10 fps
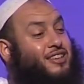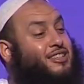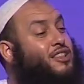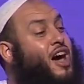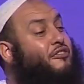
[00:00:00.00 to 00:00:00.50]

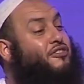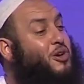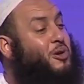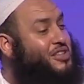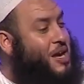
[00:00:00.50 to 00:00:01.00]
His
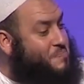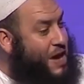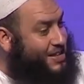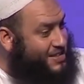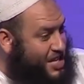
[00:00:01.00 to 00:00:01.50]
livelihood came
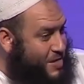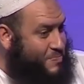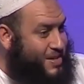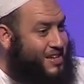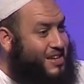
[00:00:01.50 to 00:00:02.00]
back to
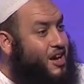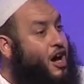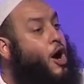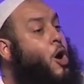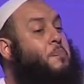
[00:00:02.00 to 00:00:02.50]
him.
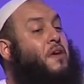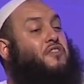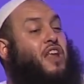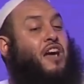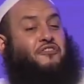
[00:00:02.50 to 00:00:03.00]
A hope of
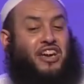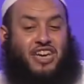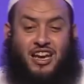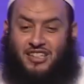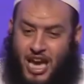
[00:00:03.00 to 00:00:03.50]
life
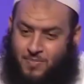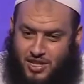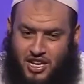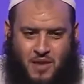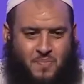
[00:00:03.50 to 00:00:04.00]
again came
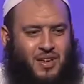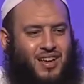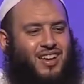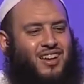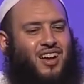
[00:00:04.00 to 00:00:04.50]
to him.